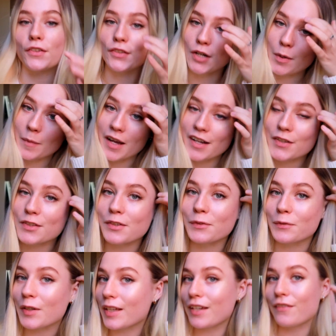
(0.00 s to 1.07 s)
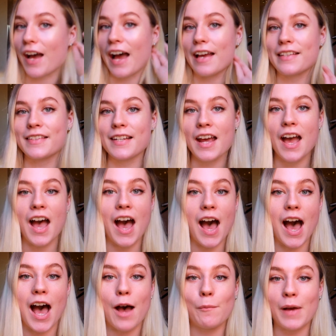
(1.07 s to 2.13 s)
to Starbucks really fast.
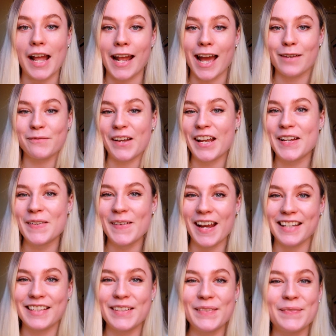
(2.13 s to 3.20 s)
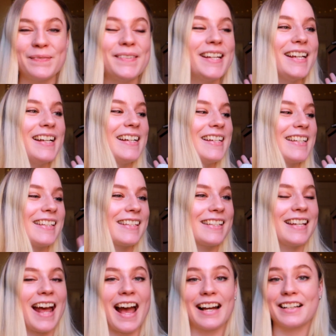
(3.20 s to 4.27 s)
I had my random
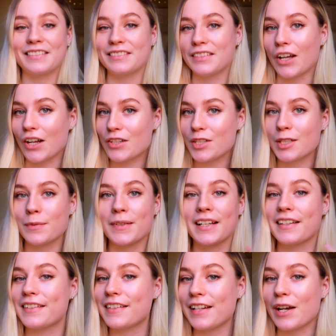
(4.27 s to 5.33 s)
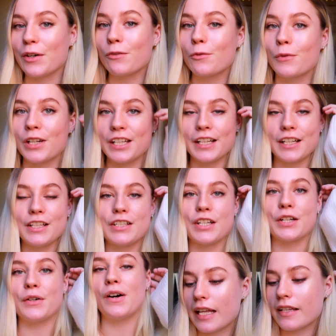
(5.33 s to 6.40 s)
snack lunch because, you know, what are you gonna
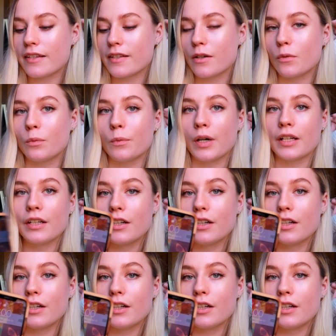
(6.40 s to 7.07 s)
do? It's 1